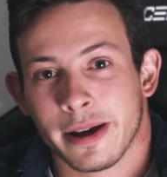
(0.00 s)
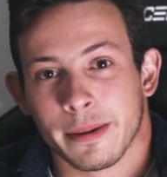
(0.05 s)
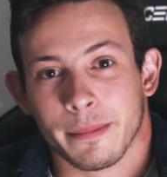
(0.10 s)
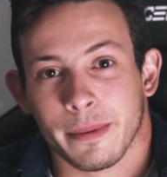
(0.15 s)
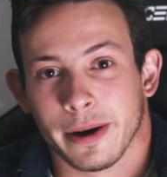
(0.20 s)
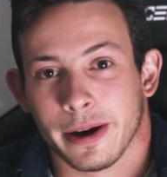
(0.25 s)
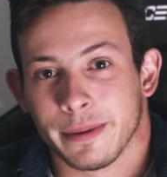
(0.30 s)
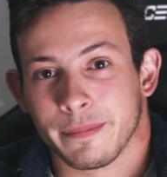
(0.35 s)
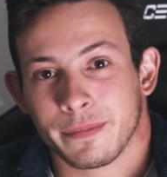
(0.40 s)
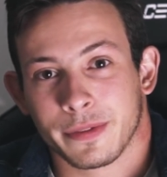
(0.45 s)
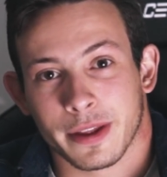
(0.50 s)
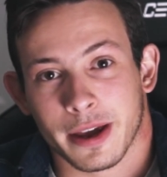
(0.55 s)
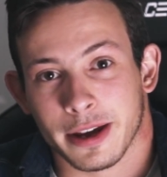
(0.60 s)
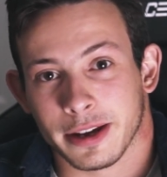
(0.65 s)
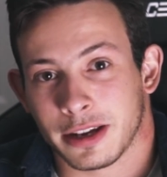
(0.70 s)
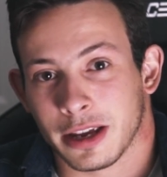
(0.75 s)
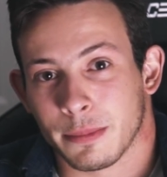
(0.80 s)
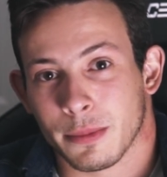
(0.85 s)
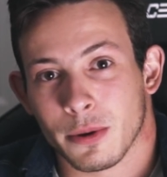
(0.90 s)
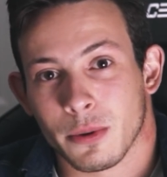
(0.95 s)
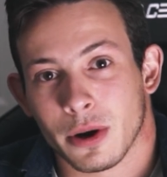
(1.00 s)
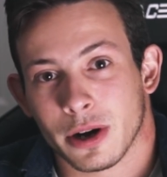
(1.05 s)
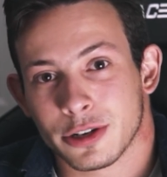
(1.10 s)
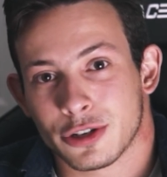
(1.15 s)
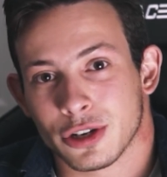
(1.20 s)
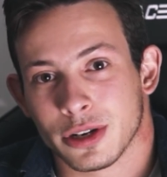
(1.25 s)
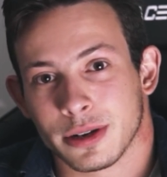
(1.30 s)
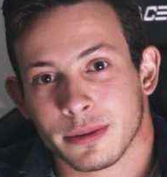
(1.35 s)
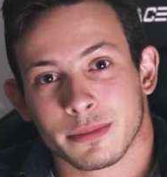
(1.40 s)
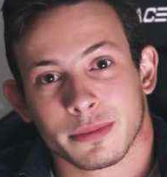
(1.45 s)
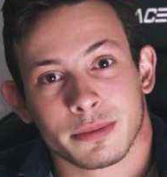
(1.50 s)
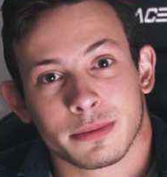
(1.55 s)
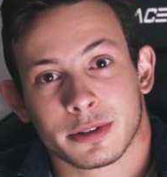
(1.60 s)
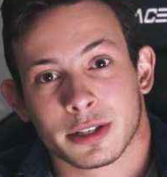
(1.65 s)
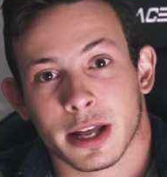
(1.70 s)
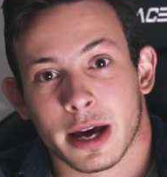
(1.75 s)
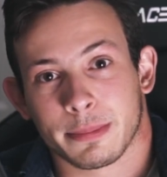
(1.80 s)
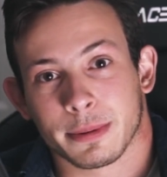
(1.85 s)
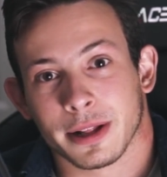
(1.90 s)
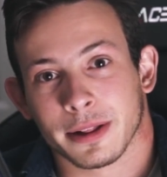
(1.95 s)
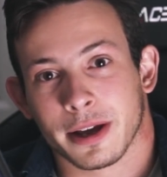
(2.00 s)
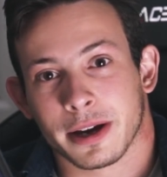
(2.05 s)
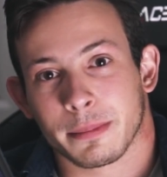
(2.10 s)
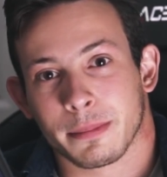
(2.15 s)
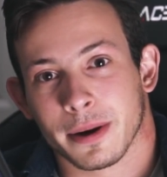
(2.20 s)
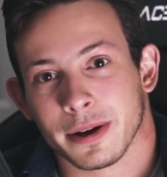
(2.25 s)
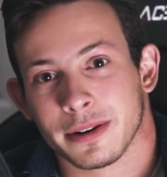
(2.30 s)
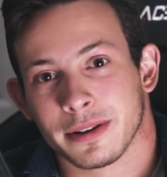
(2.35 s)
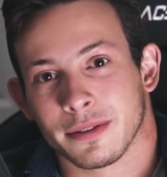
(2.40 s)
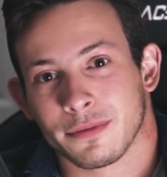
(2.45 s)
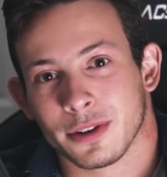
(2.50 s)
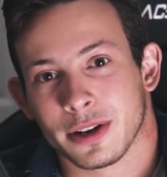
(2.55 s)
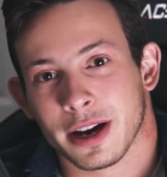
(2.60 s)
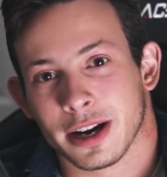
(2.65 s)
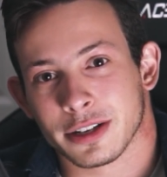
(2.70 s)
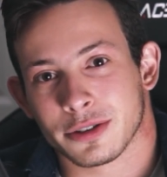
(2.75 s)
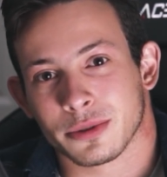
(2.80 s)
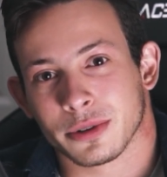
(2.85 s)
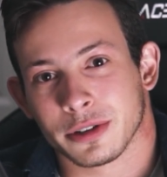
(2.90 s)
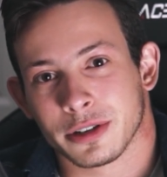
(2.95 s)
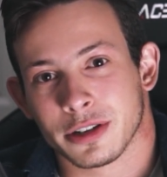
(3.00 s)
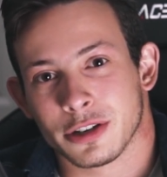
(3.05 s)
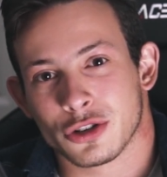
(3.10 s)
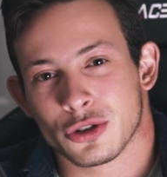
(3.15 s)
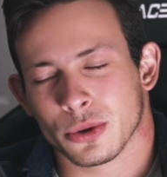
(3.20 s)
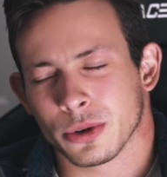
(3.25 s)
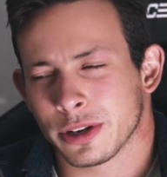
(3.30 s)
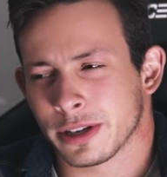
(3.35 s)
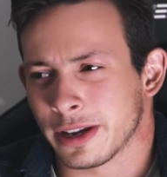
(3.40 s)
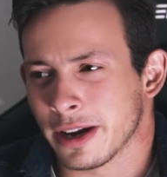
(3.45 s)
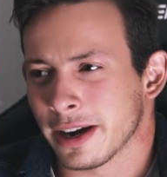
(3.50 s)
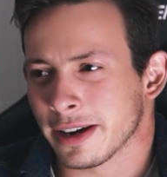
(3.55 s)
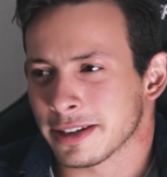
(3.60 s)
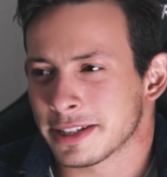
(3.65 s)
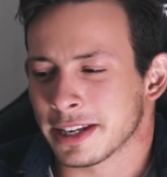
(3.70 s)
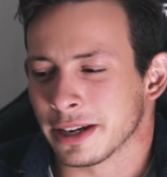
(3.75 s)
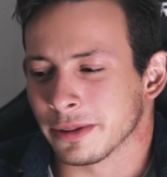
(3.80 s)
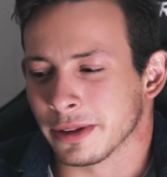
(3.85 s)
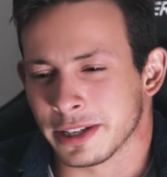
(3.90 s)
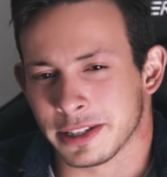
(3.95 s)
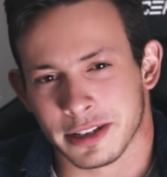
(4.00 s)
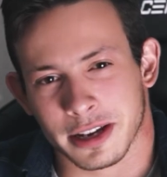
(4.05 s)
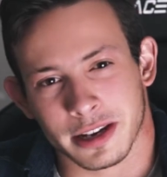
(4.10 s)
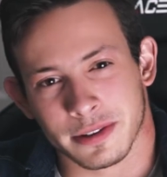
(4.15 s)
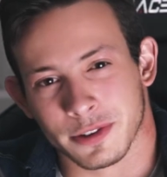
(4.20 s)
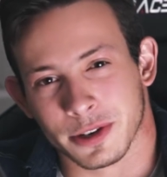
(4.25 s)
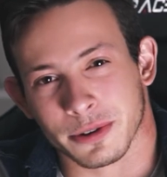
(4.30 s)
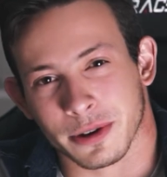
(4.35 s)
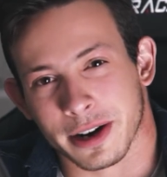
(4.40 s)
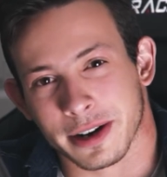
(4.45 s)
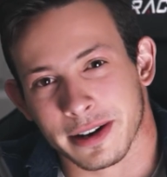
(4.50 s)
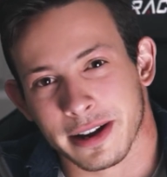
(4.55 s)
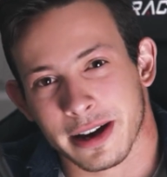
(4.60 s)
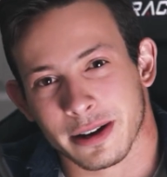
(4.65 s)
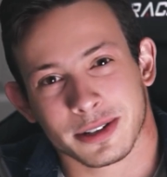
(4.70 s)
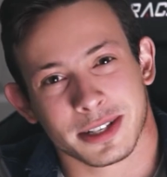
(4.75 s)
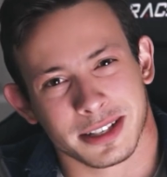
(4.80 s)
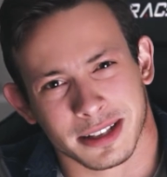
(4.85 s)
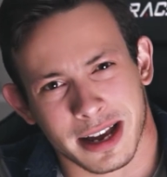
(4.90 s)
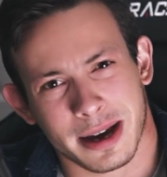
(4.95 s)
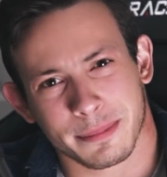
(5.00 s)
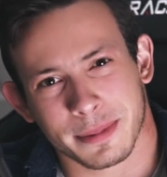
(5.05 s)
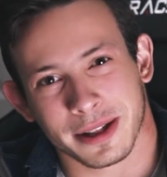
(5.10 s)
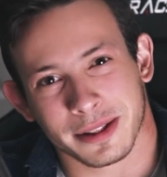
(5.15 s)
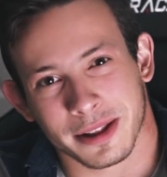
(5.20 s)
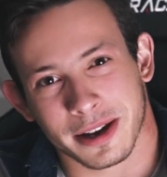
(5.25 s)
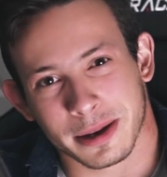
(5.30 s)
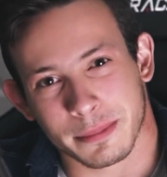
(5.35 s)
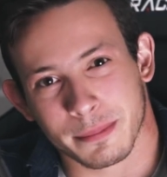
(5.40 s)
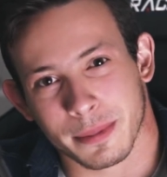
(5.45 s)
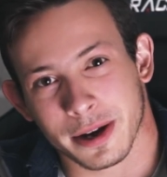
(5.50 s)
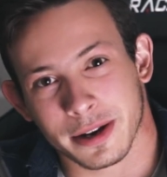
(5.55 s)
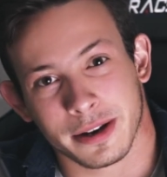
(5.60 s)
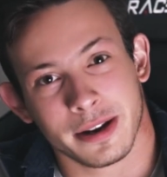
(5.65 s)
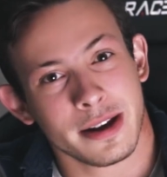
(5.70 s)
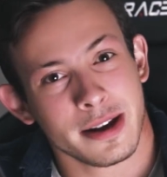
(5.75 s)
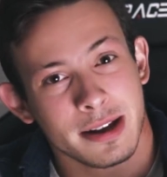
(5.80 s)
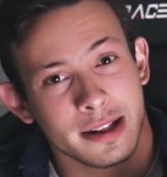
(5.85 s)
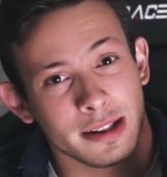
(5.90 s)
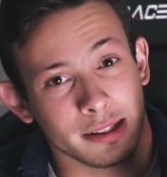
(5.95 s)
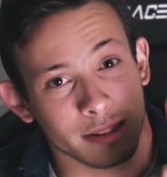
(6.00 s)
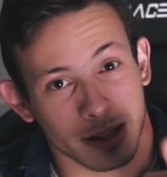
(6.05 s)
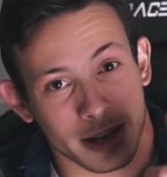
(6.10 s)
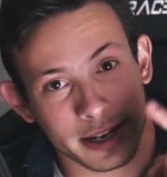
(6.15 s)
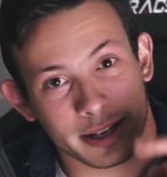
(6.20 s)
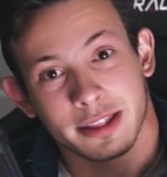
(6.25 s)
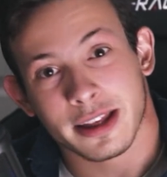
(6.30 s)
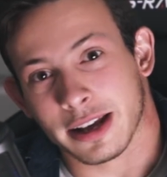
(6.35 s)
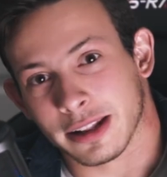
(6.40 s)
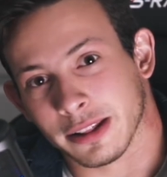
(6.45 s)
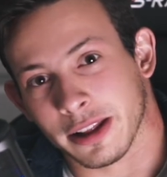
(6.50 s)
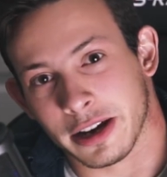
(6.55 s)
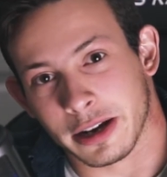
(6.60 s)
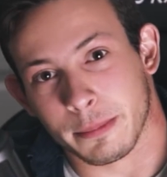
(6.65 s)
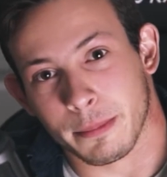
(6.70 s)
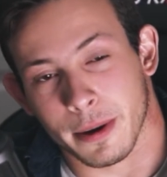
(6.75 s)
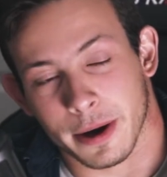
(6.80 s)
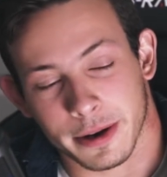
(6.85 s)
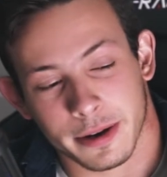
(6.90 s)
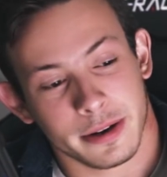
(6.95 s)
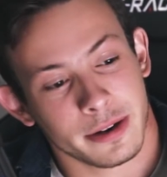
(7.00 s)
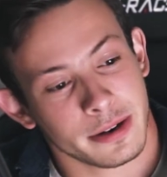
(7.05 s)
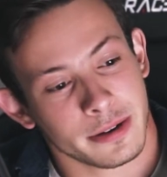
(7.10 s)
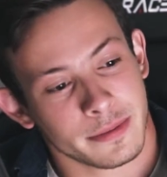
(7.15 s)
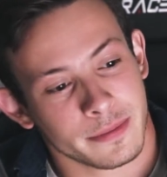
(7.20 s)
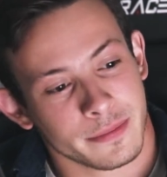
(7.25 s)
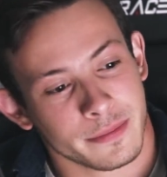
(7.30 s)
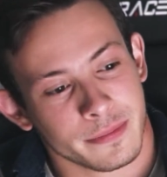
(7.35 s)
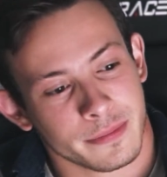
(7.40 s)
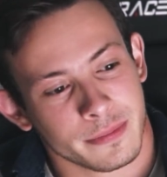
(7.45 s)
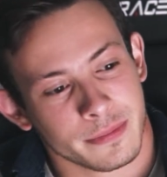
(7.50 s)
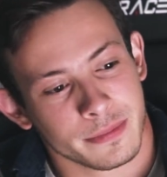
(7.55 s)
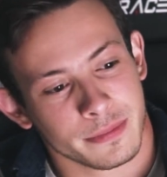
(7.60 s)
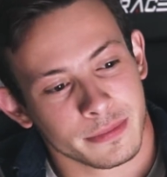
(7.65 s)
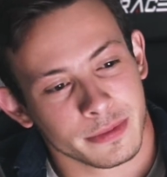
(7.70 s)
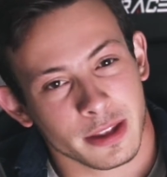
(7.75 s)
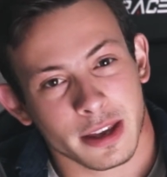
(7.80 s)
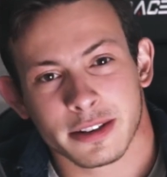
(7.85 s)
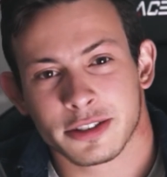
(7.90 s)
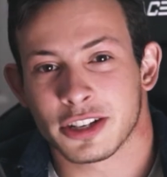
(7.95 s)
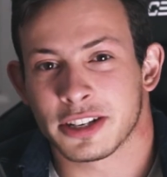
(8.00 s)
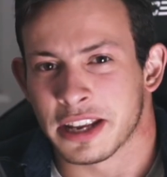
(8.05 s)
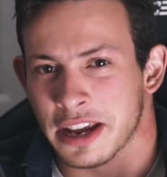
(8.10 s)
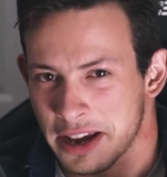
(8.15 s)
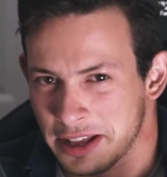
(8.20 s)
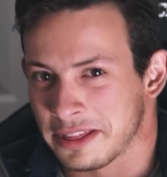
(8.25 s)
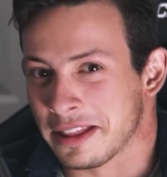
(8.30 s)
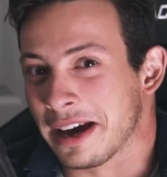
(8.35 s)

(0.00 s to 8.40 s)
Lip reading: But hey, keep on watching. Slap that like button if you guys really enjoyed. God, I sound like Davey right now. Slap that like button. Like that like button. Just hit